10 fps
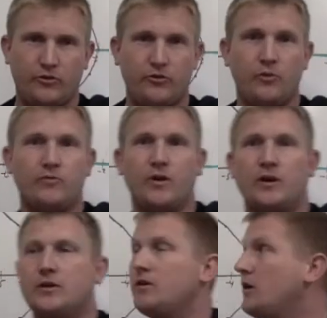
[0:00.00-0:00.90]
so
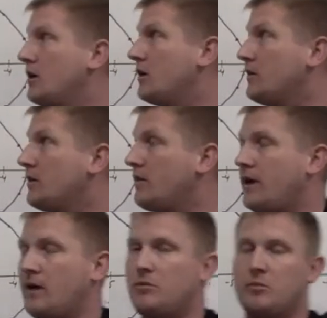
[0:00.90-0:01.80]
far on the
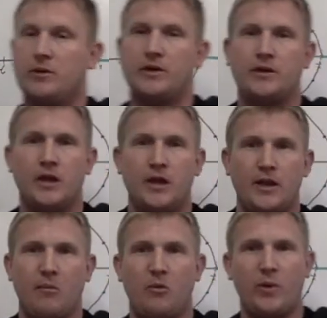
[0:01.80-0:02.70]
hyperbola.
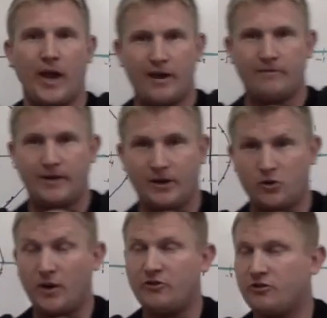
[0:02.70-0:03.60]
Namely, we have an
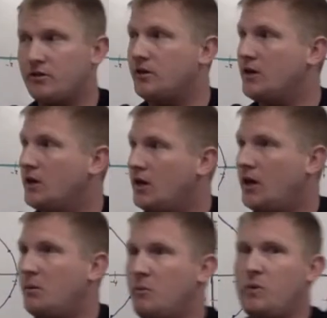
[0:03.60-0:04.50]
equation,
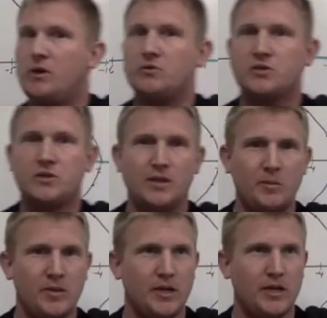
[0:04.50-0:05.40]
and we know
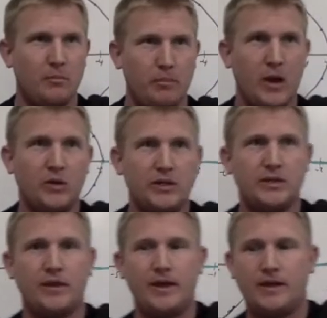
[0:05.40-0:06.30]
something about
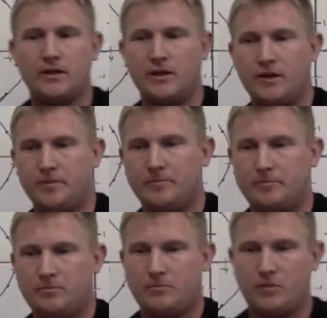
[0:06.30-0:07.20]
it that
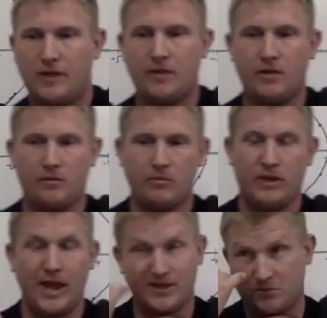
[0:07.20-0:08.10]

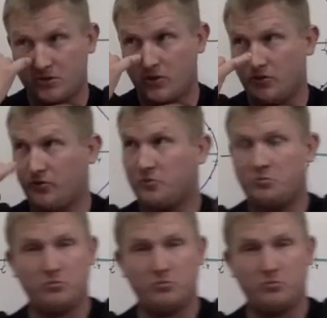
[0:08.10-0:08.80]
the asymptotes